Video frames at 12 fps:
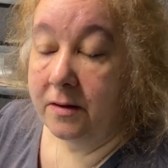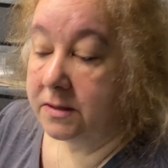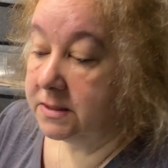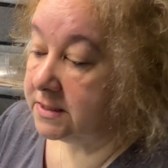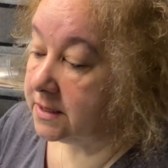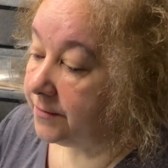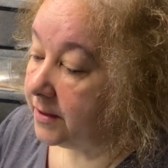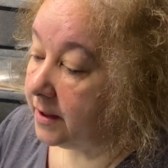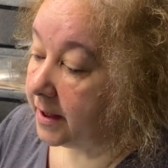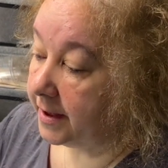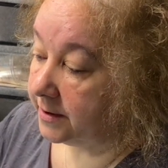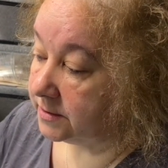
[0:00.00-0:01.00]

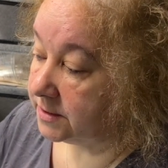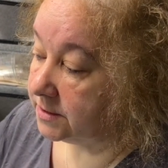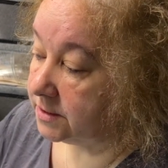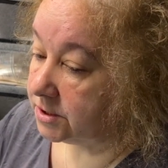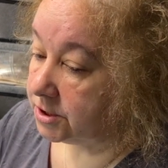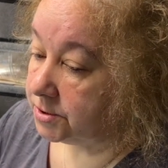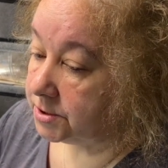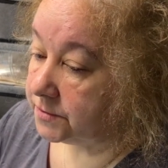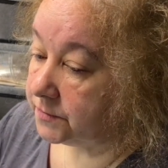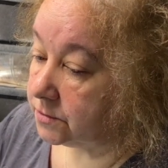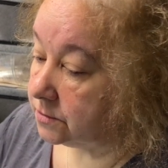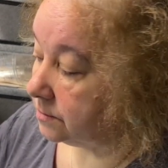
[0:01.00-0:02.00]
Something else that's
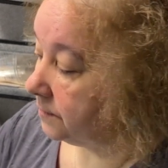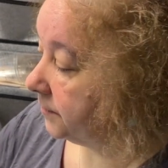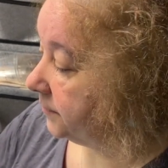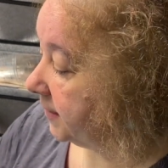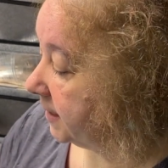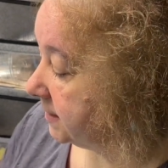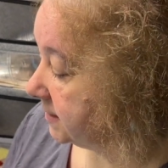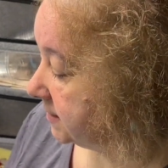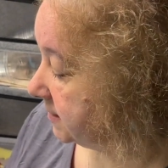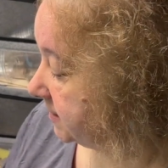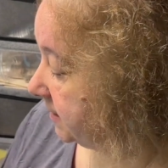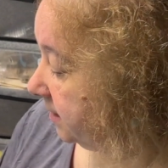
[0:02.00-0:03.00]
useful,
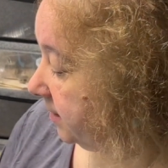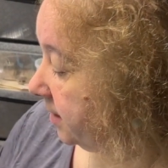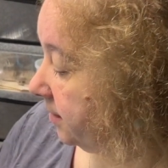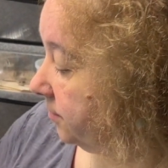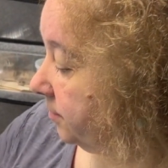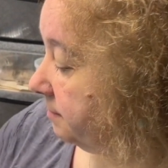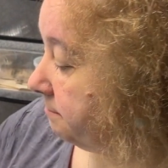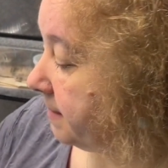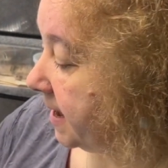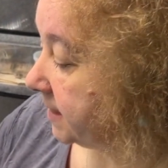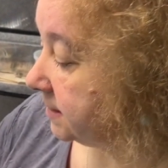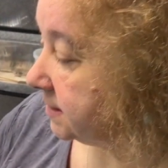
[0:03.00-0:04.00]
these silicone
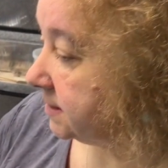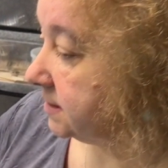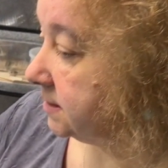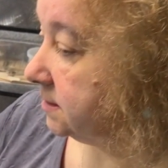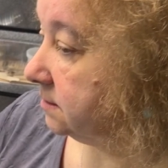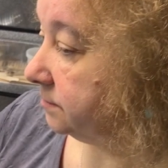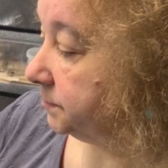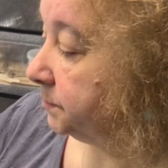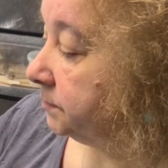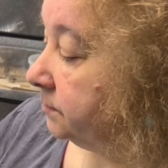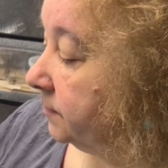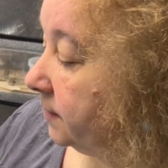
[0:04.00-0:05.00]
mats.
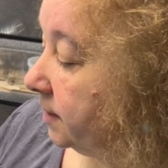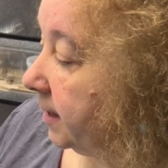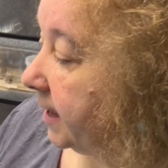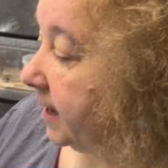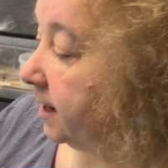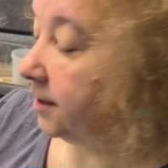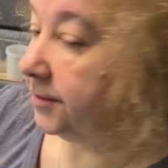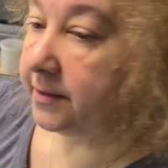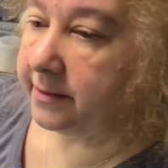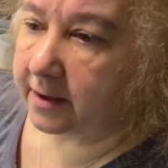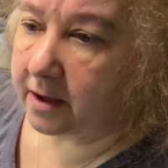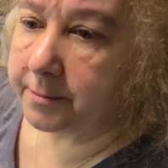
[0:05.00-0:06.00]
Again, I
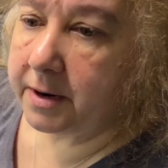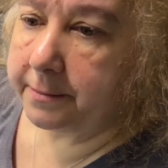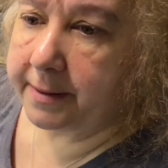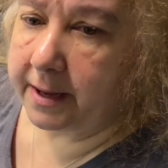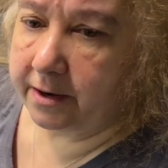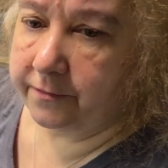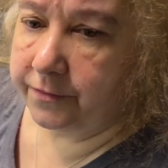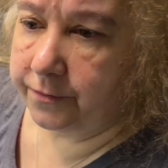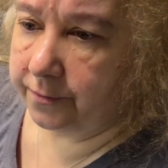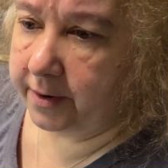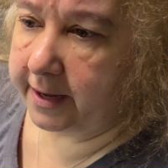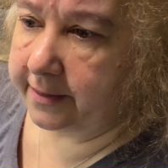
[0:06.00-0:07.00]
think they come in a pack of
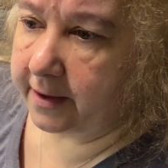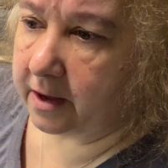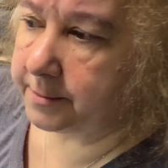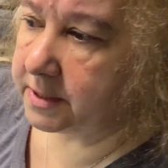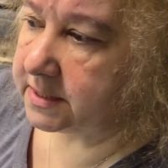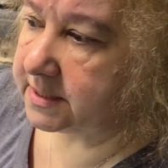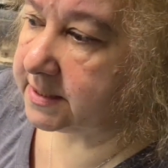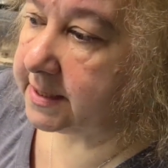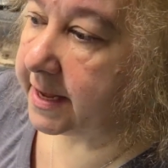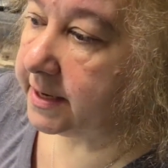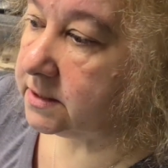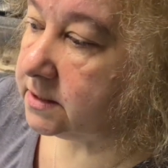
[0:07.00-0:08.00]
3. They come in a
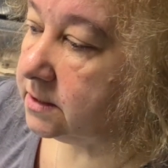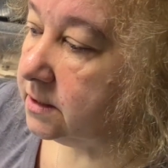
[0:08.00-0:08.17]
set.